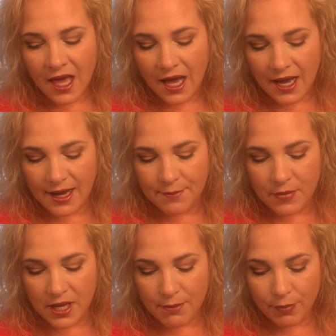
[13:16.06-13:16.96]

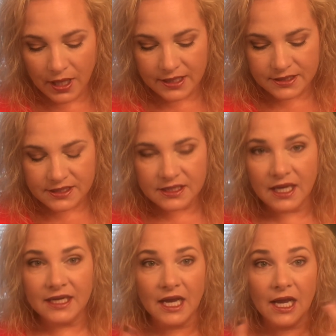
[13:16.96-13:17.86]

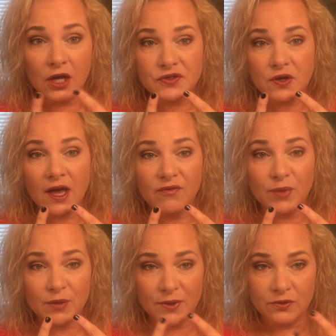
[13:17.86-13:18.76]
And I also have
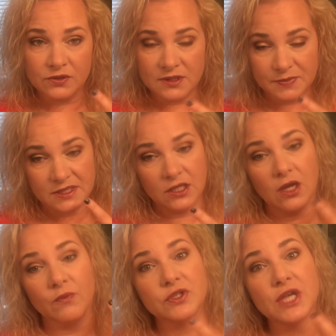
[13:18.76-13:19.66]
Bare Minerals lipstick
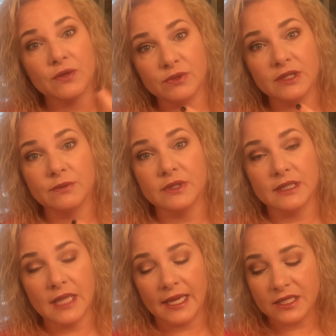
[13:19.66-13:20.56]
on, which I really, really
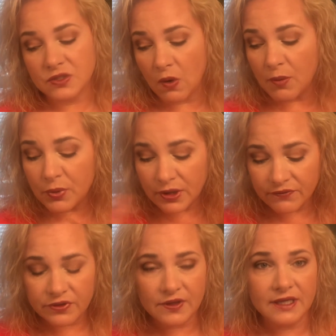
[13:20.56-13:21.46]
like. So I'll put
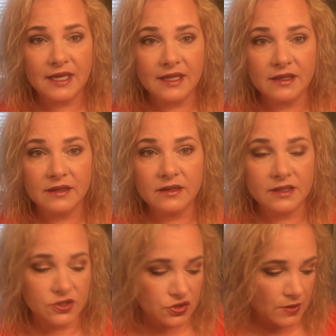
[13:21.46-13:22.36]
everything in the
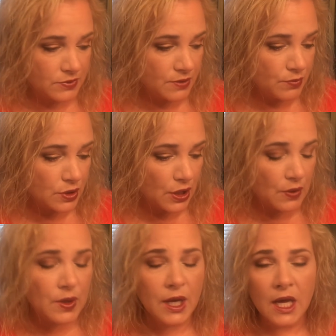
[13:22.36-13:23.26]
description below.
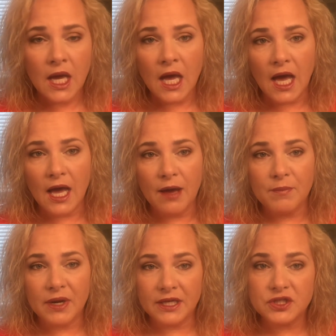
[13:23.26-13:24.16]

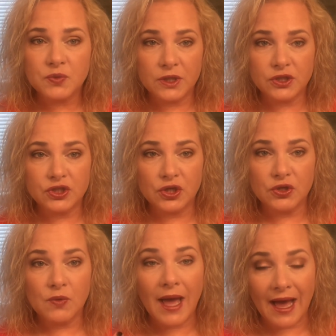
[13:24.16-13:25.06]
But I just wanted to show
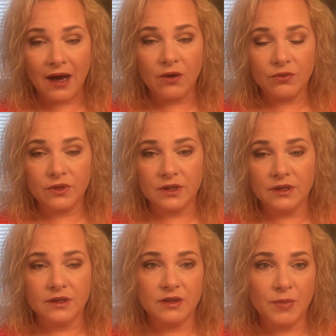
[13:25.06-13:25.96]
you how
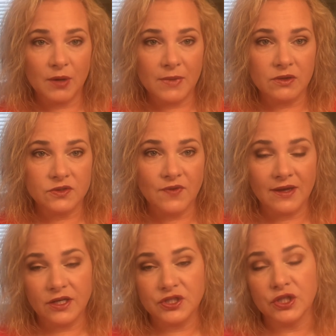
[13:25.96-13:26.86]
the Bare Minerals
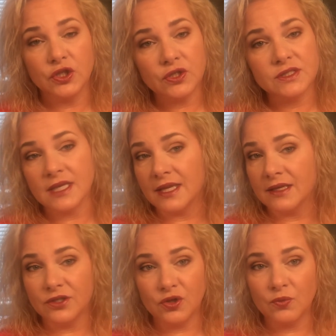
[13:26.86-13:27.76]
foundation looks,
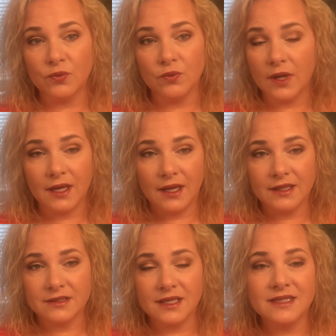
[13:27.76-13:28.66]
and you know,
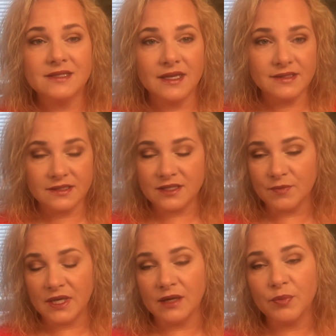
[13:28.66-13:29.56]
it doesn't to
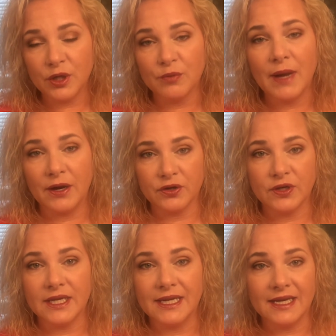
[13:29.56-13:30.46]
me appear
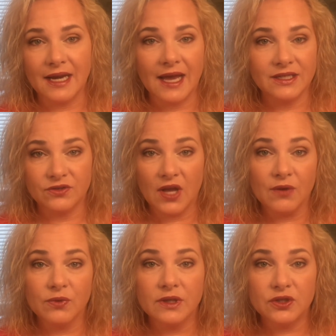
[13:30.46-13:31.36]
powdery, and I
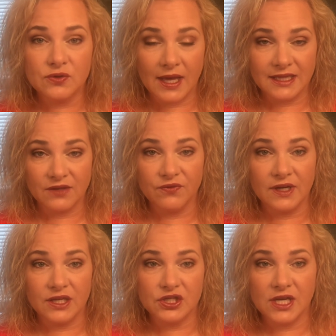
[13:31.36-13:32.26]
really do like the
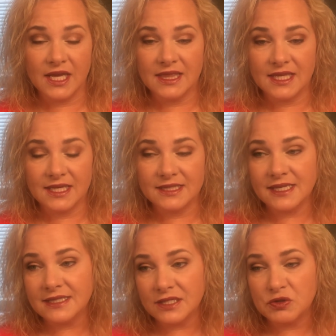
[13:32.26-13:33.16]
finish, and I think it's
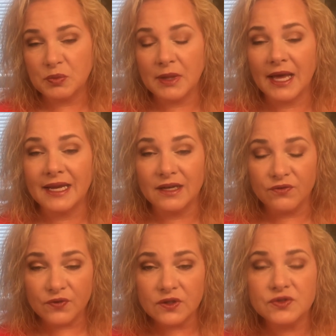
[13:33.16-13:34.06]
easy to apply and it
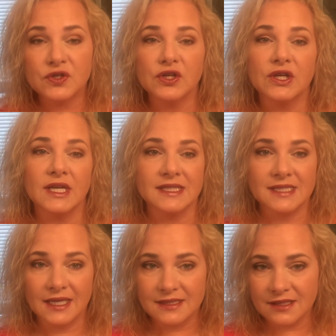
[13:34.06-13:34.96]
feels good, and it's
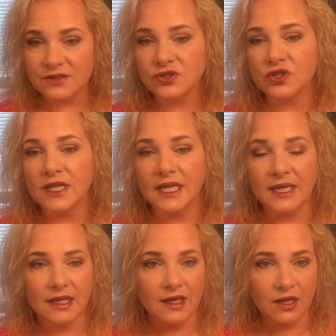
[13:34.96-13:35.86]
got sunscreen
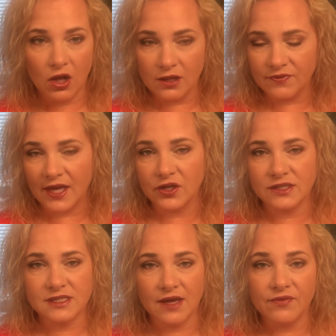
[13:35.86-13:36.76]
and all of that good
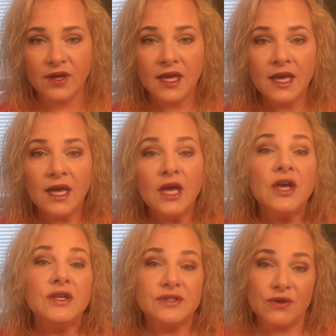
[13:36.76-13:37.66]
stuff.
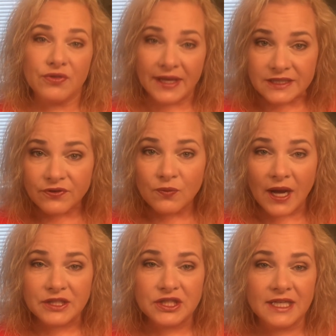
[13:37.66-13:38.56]
So thanks for
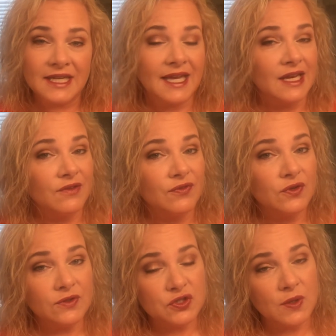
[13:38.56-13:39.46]
watching. Again, if you
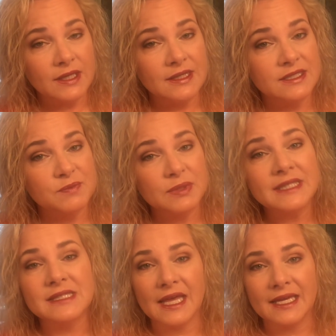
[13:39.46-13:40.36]
enjoyed this,
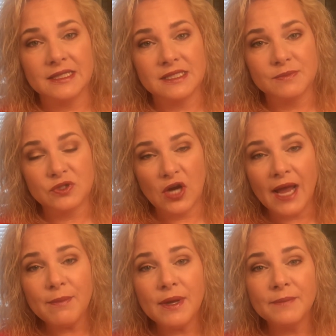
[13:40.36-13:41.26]
please like and
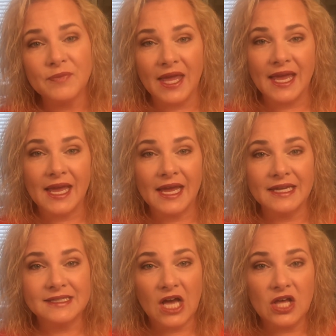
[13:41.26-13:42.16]
subscribe,
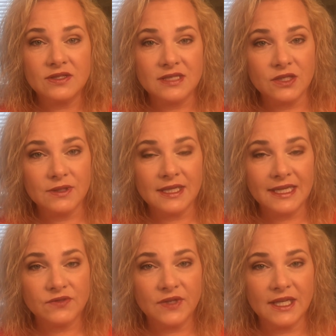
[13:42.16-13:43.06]
and I'll see you in the
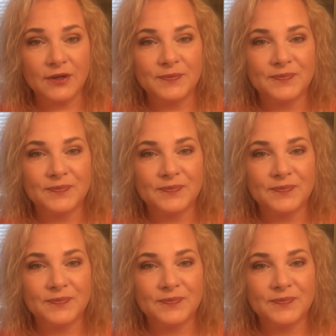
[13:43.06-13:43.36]
next video.